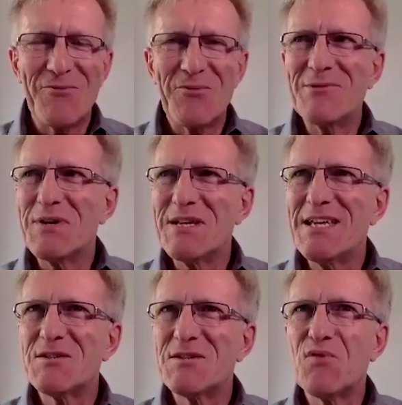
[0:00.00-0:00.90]
We
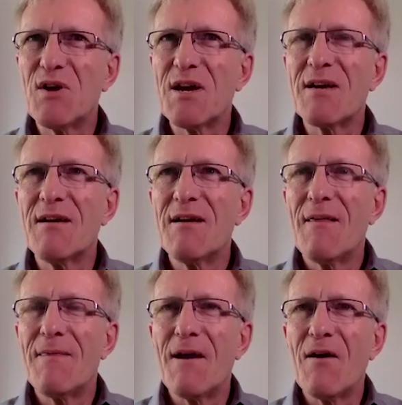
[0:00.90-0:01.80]
need to bring
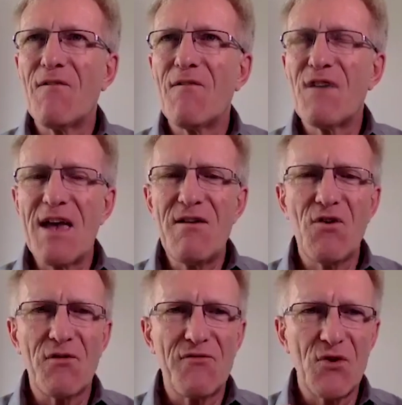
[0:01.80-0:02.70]
their
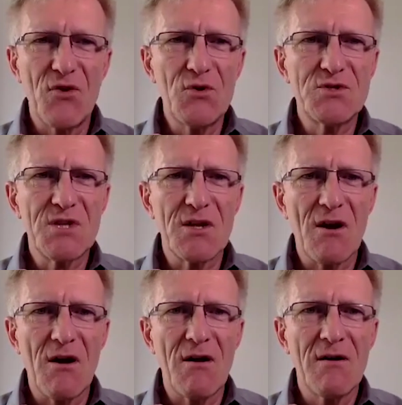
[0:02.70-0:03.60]
favorite foods that
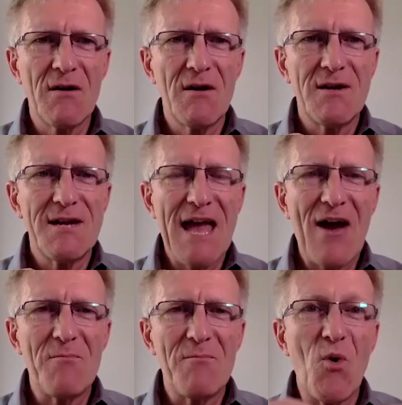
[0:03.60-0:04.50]
are
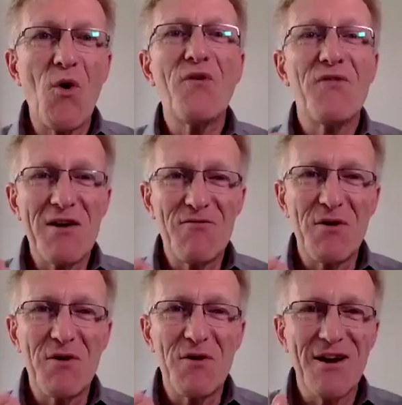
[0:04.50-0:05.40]
now more
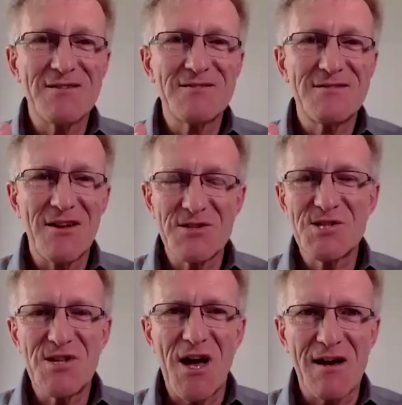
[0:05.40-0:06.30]
favorite because they're
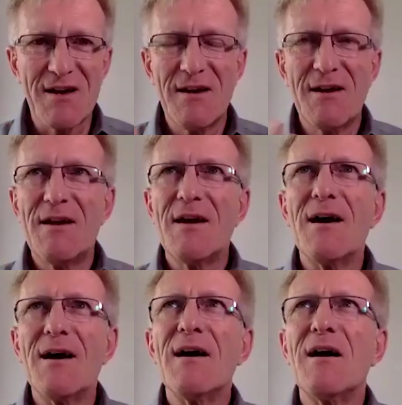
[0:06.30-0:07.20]
stuck.
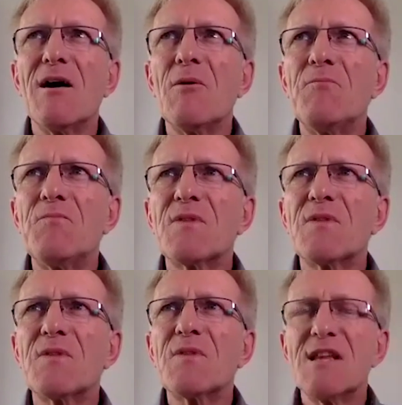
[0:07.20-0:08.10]

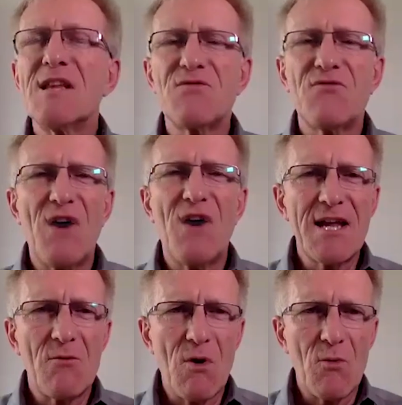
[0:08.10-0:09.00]
Let's find
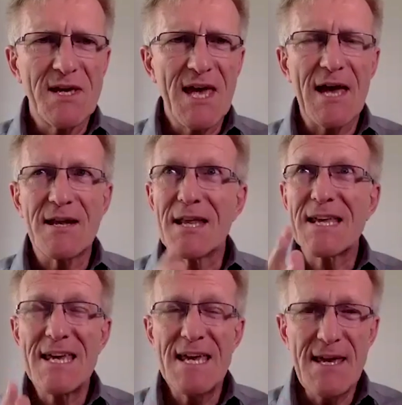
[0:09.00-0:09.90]
out what we can. The
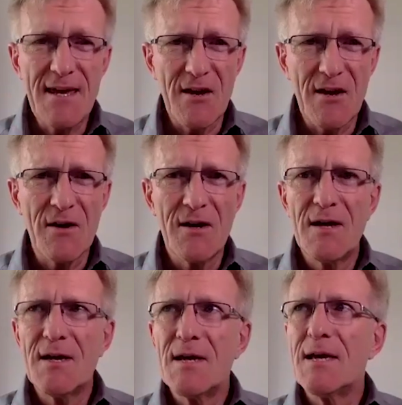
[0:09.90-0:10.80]
key here
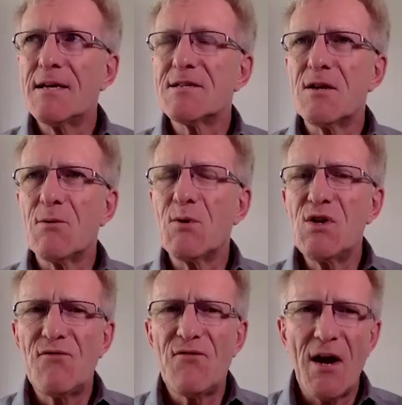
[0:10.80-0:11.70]
is when
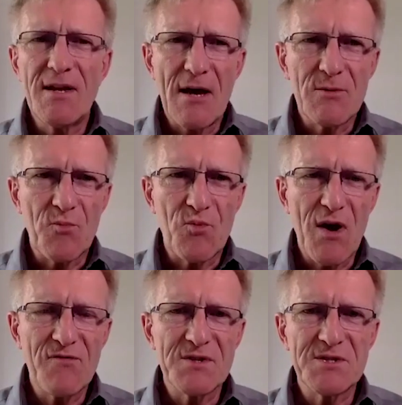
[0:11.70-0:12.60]
you find out the
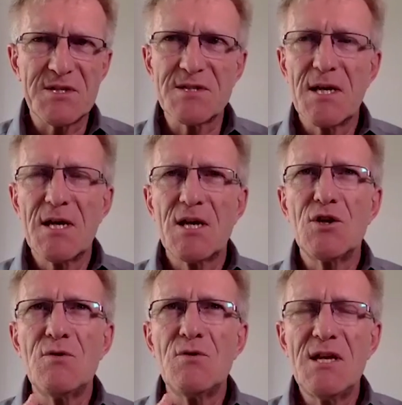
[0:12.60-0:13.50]
preferences,
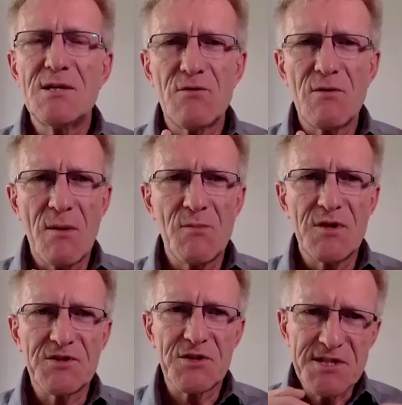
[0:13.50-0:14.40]
you need to remember that
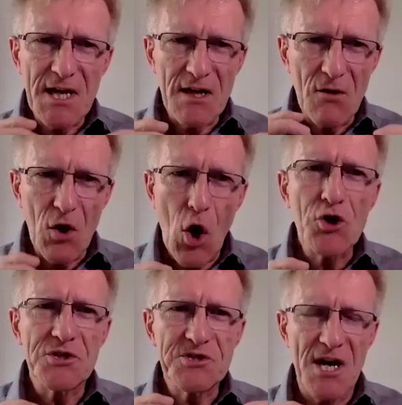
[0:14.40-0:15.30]
it's going to take a little
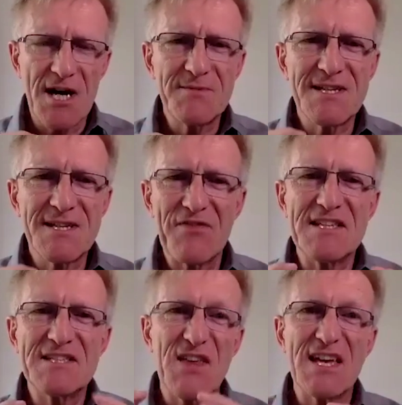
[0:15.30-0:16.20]
longer time to get
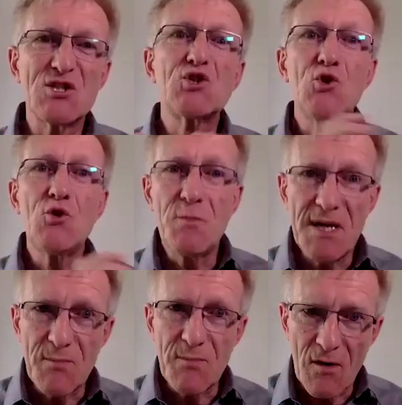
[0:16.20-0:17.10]
these things to
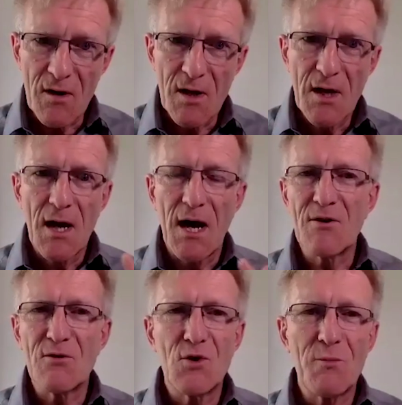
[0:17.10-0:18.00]
people.
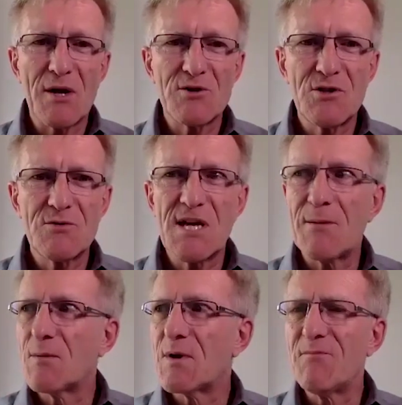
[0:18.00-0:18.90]
I don't know about you,
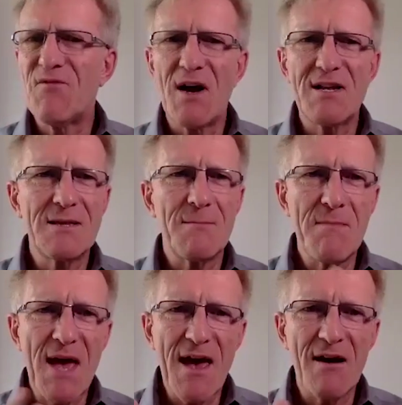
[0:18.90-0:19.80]
Tamika, but I'm finding the
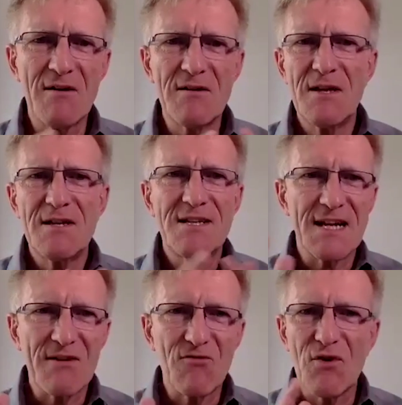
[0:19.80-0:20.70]
mail,
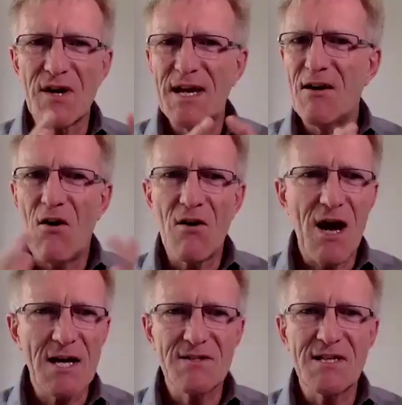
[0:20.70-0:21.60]
delivery, all
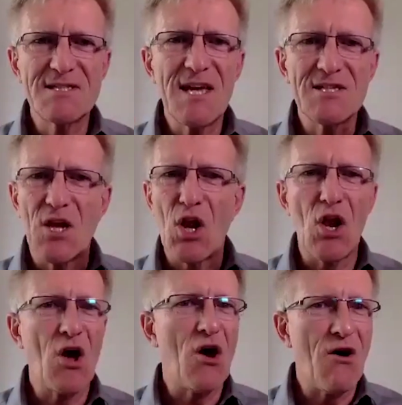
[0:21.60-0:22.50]
kinds of things takes a
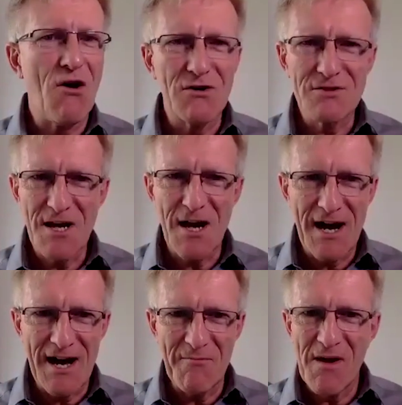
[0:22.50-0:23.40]
long
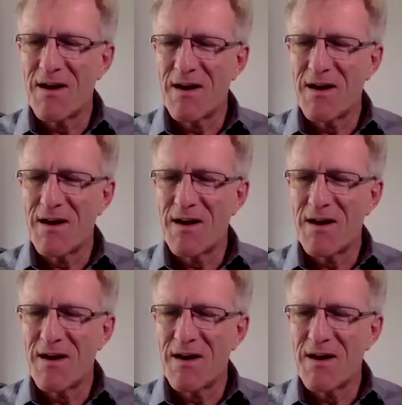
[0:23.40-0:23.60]
time.